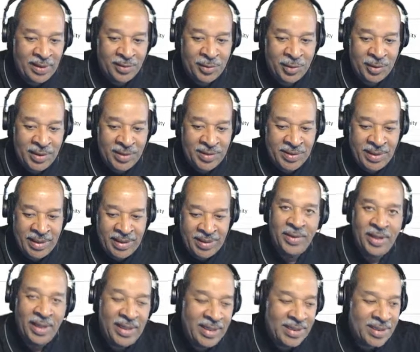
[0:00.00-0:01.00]
to this day,
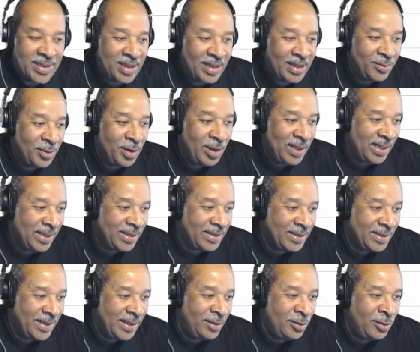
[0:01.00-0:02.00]
is Islam religion.
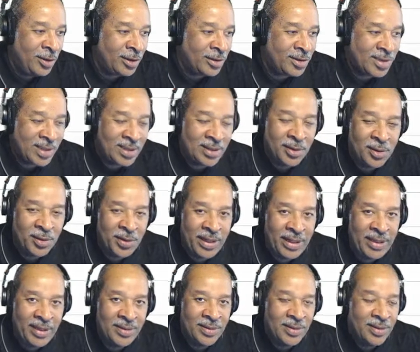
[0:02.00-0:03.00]
They do not tolerate